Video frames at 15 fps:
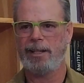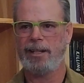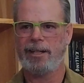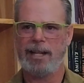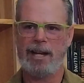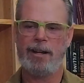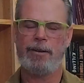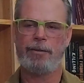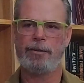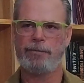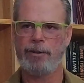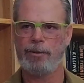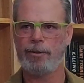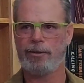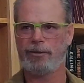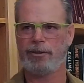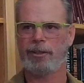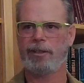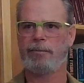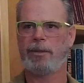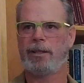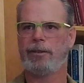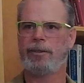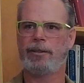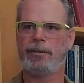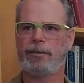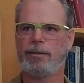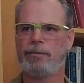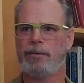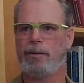And now the voters are going to be able
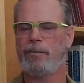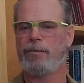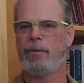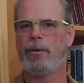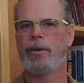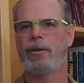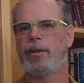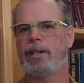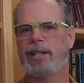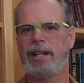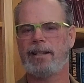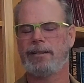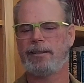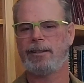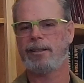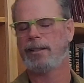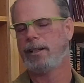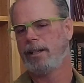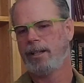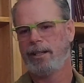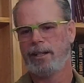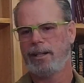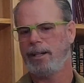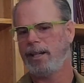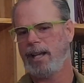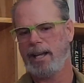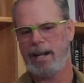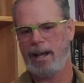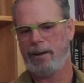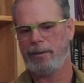to vote for or against it.
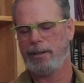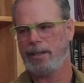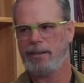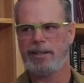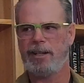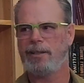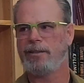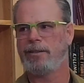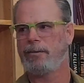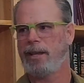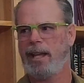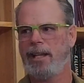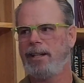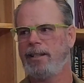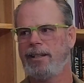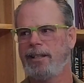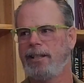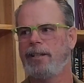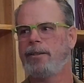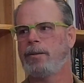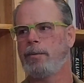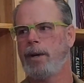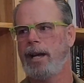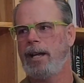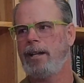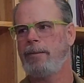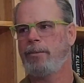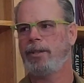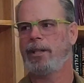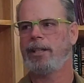Again, I don't think it does anything either
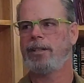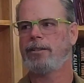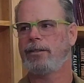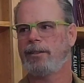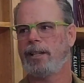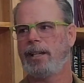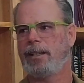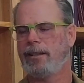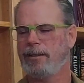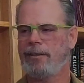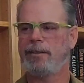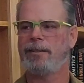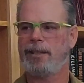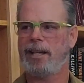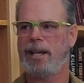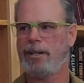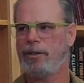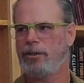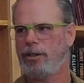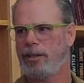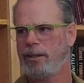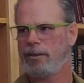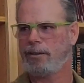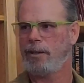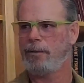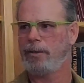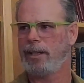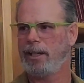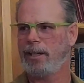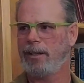way, but like you're saying, this is the energy that's
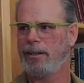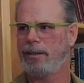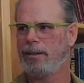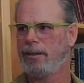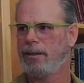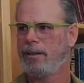going in.